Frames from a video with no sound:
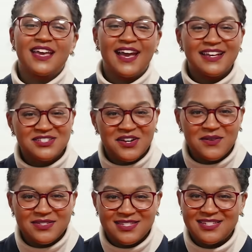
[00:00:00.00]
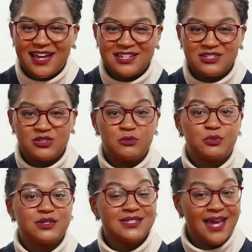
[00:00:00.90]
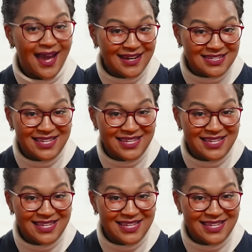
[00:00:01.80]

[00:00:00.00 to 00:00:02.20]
Escrow is designed to protect the